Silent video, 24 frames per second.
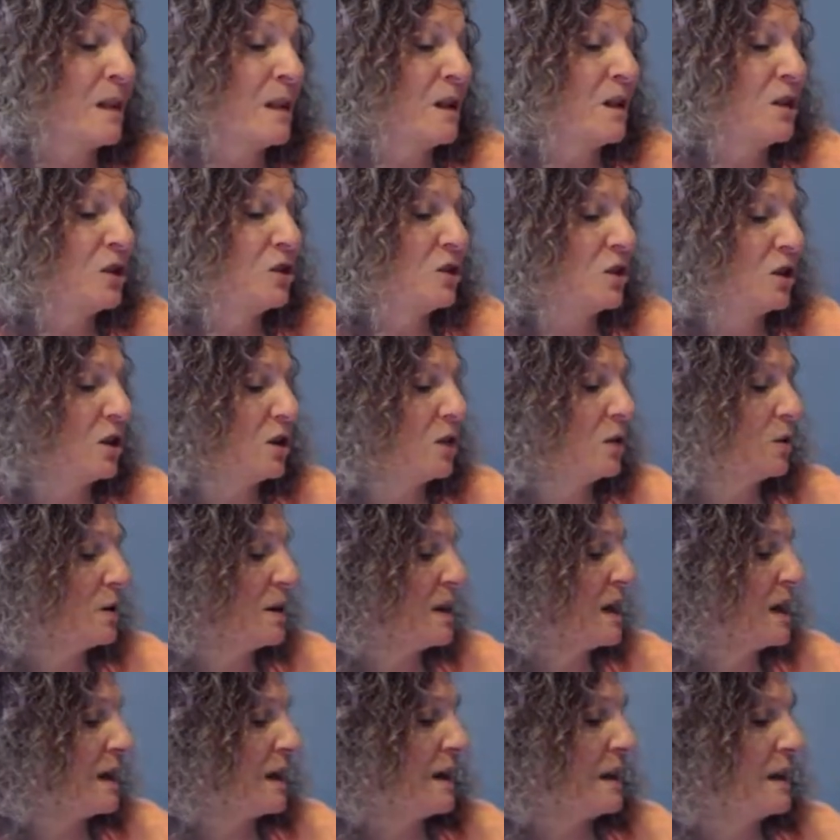You know,
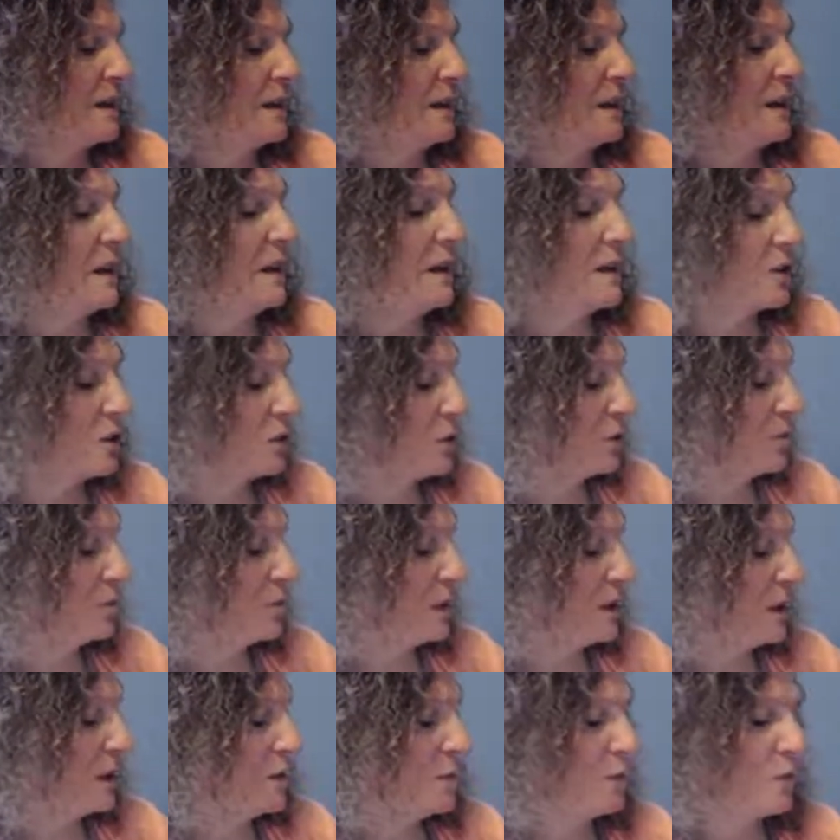and it could
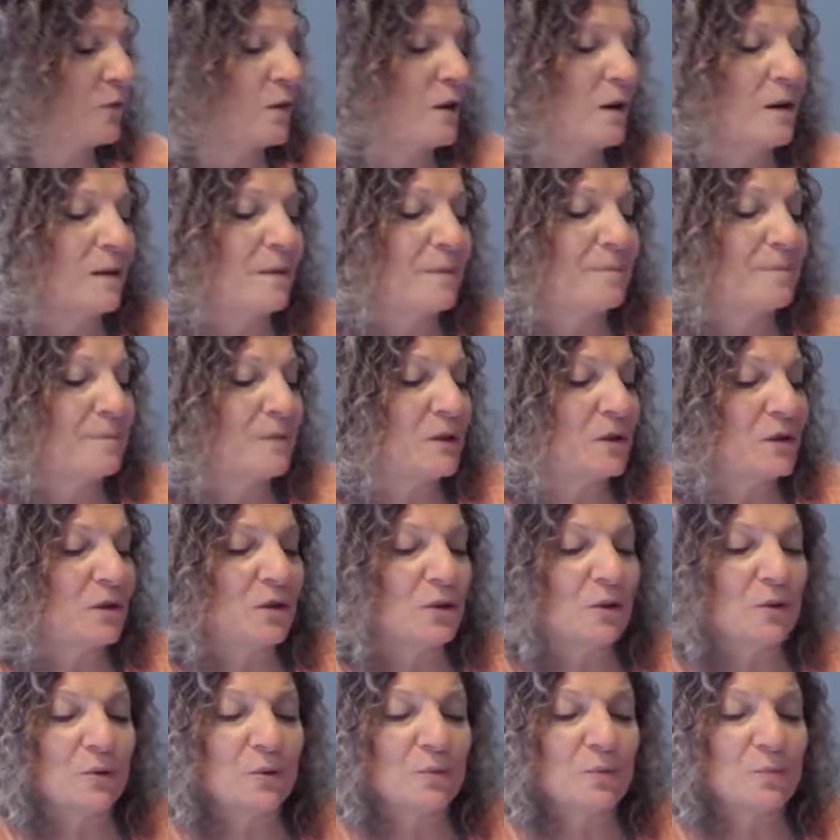be from, you
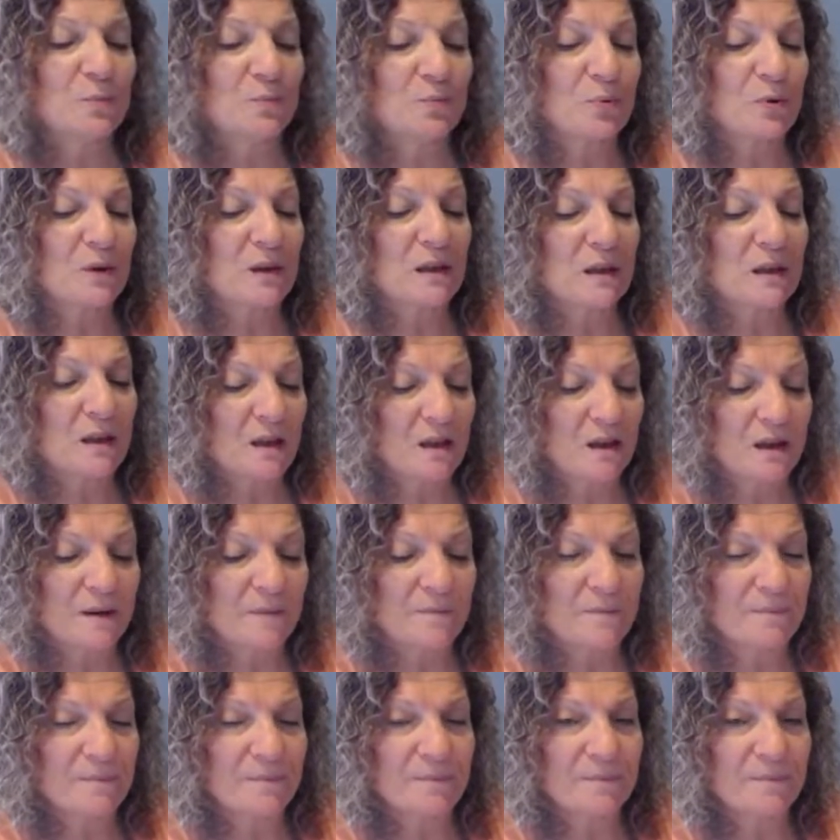know, bringing
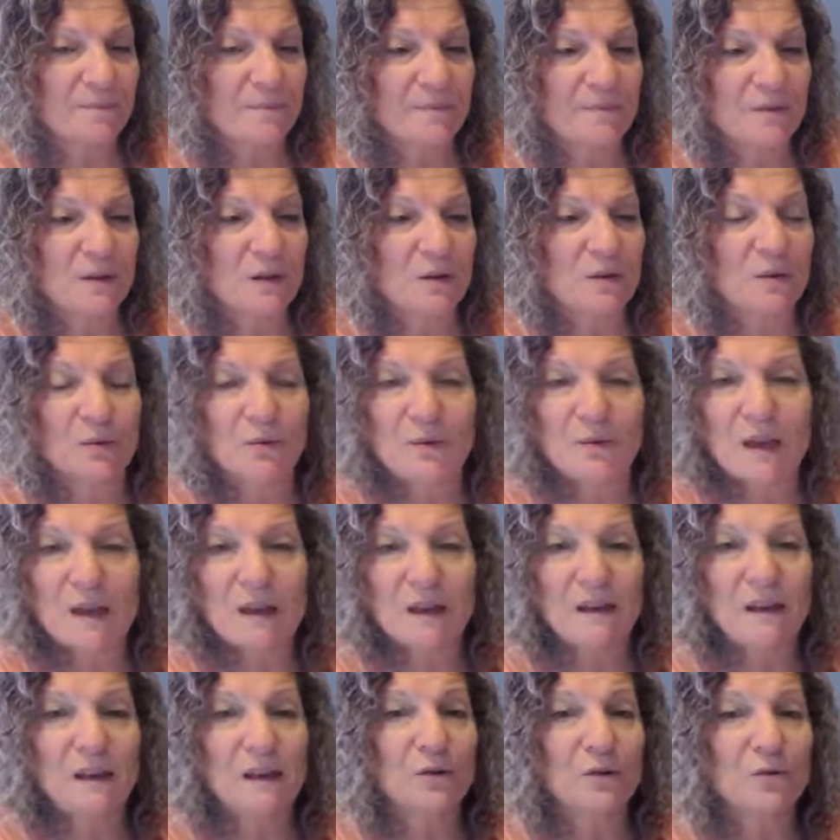up, you know,
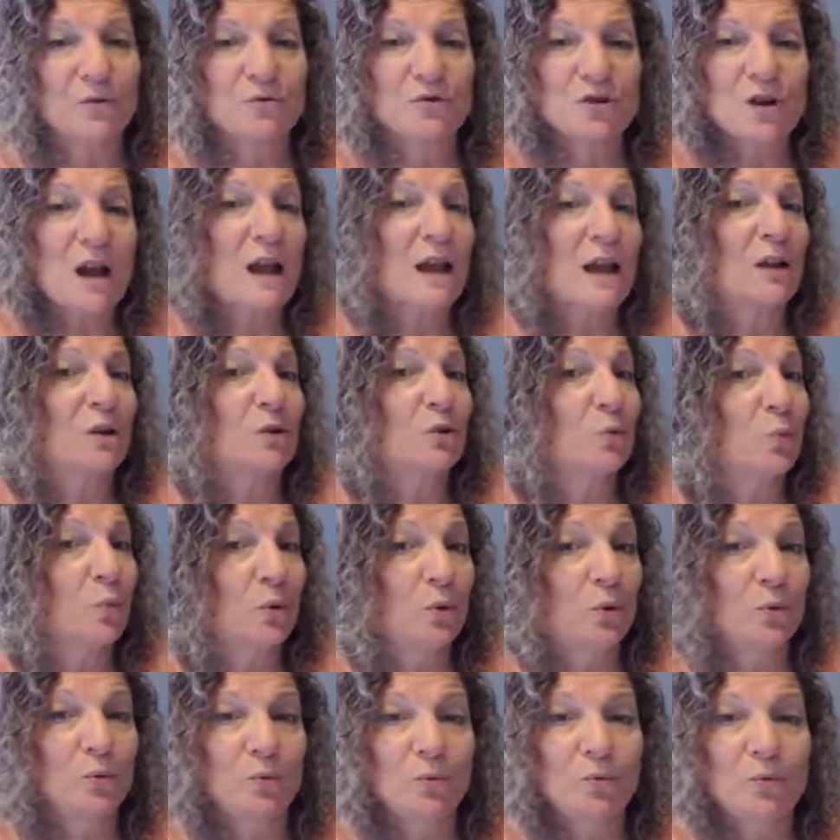that inner child
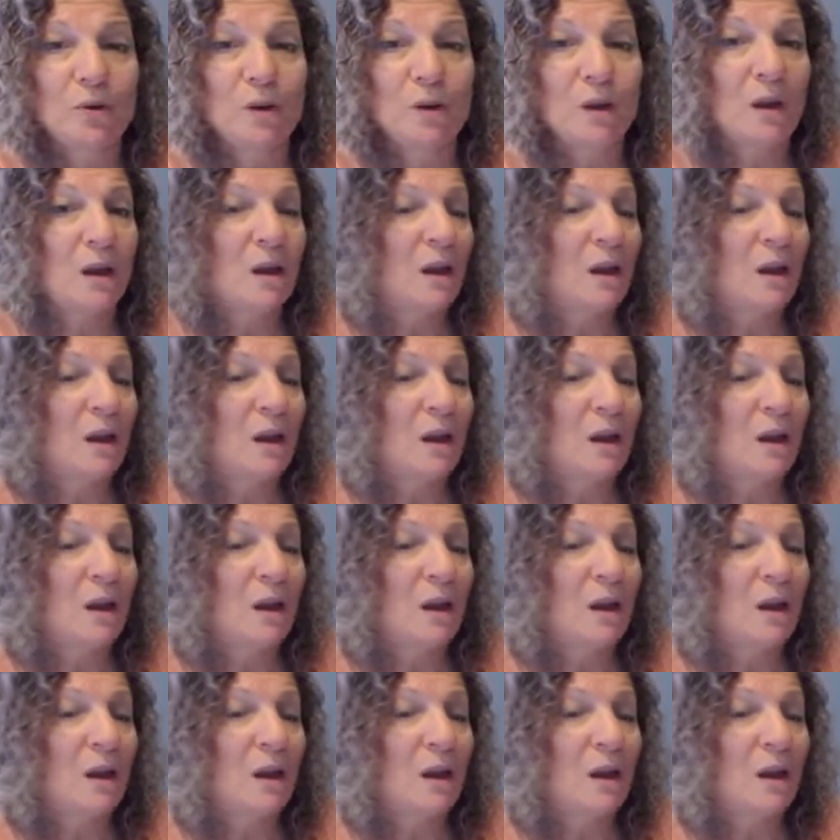wound,